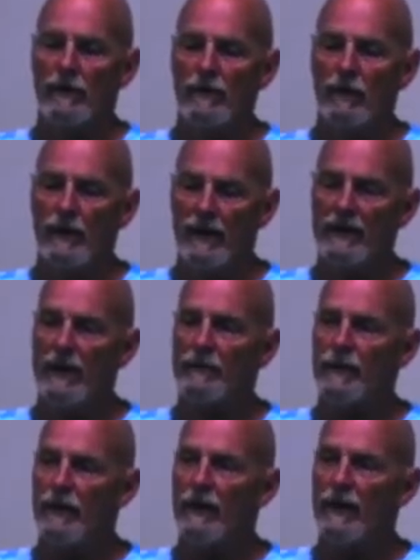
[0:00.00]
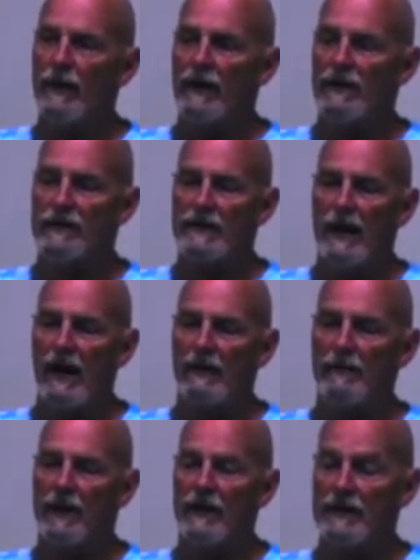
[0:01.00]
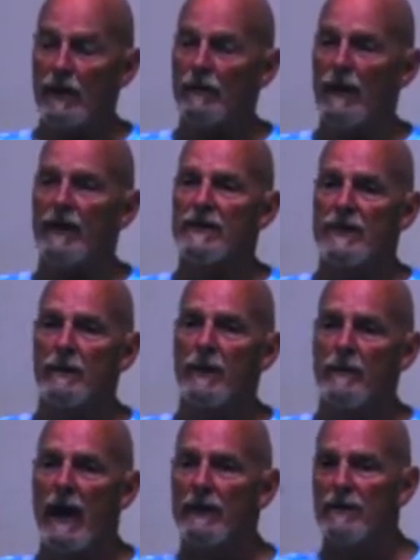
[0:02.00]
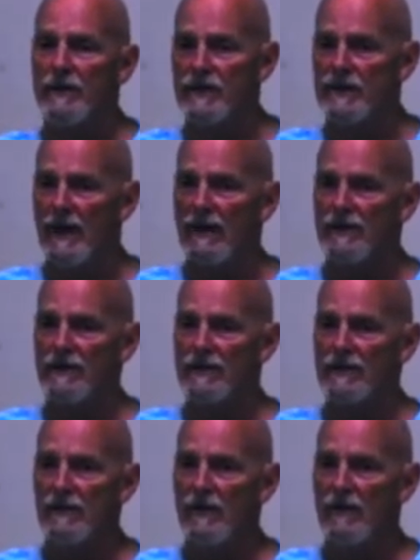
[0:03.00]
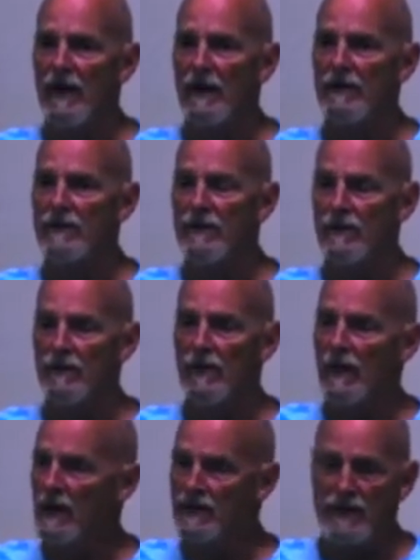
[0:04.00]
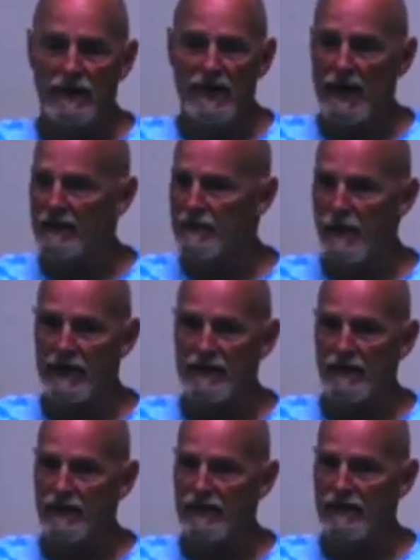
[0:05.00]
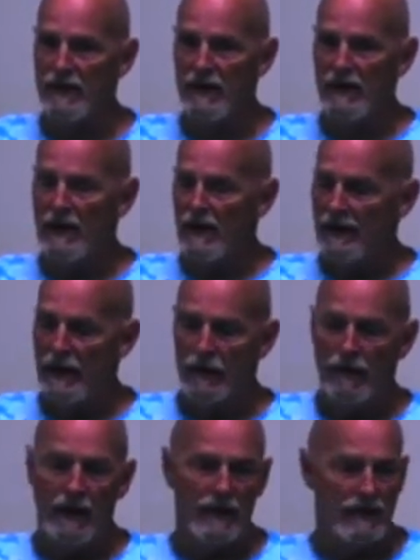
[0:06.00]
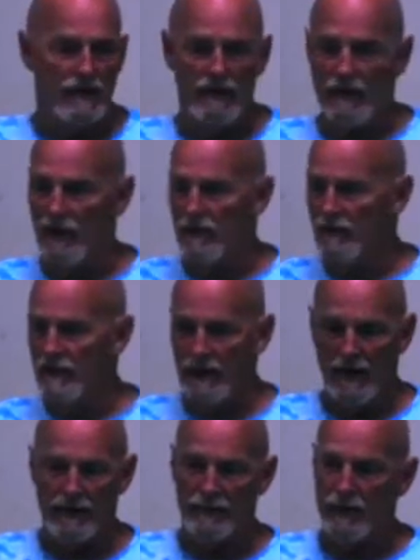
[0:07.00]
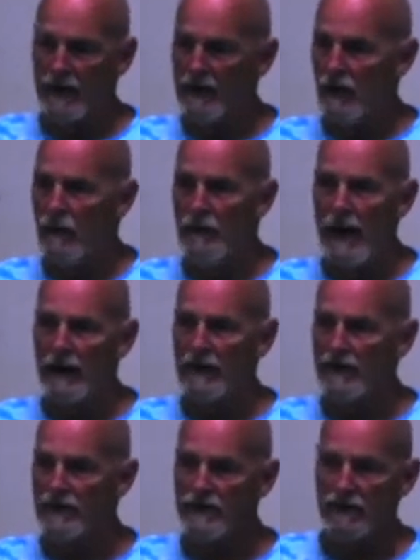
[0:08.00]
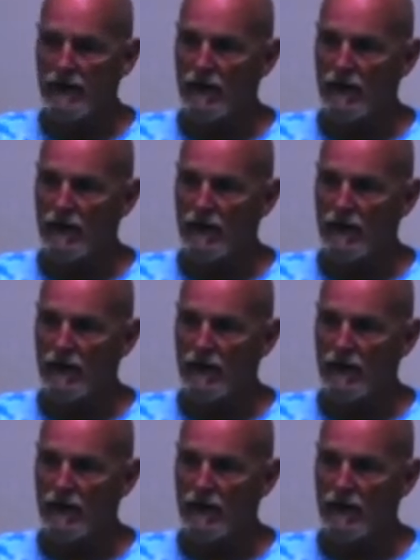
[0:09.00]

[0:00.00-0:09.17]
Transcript: would end up doing is that, because they were ready to send me back to the States, okay, because they didn't have specialists. They were ready to, get on the plane, go back, because,